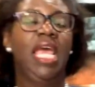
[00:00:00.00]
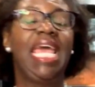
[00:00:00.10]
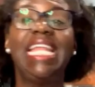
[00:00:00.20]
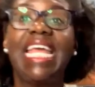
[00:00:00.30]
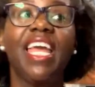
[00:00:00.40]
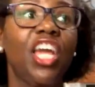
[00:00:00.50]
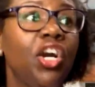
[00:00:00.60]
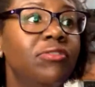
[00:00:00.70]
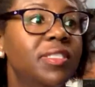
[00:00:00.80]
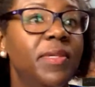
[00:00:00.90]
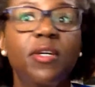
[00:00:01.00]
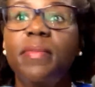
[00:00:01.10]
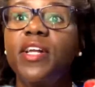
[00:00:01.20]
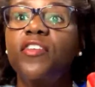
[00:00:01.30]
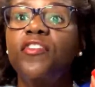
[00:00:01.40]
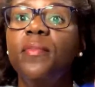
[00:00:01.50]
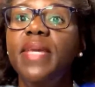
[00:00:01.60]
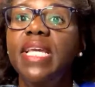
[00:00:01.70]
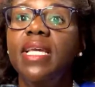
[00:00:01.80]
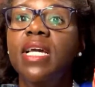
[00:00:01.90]
And again, goat's milk butter for
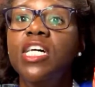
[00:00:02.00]
me.